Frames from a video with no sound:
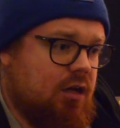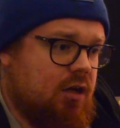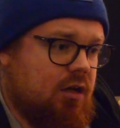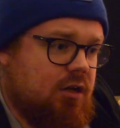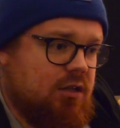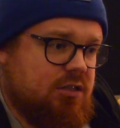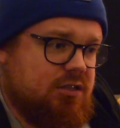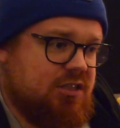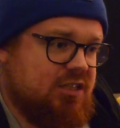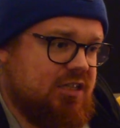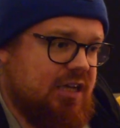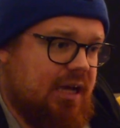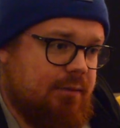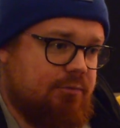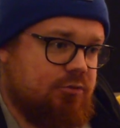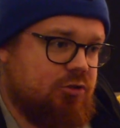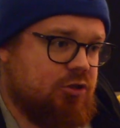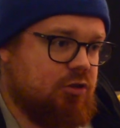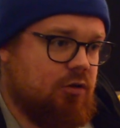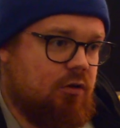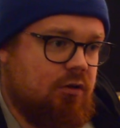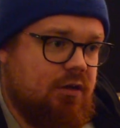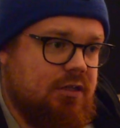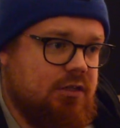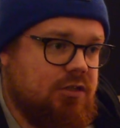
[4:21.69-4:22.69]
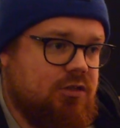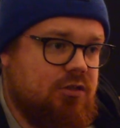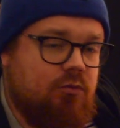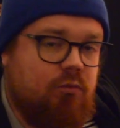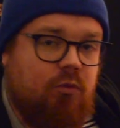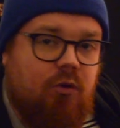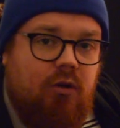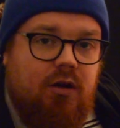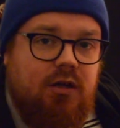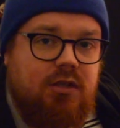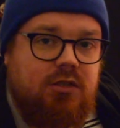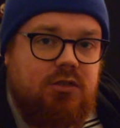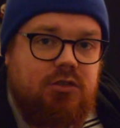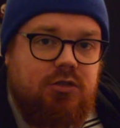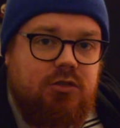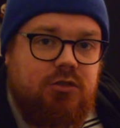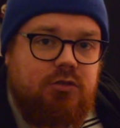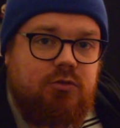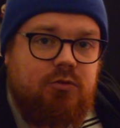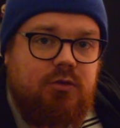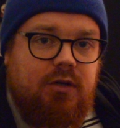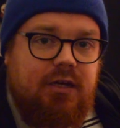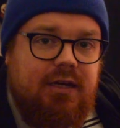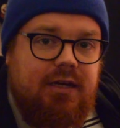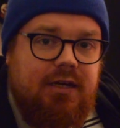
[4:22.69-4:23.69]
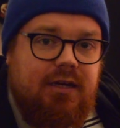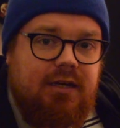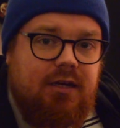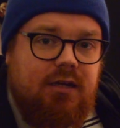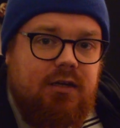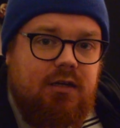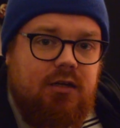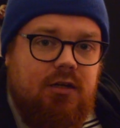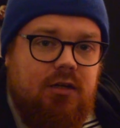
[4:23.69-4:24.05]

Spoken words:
a snapshot into what I do here.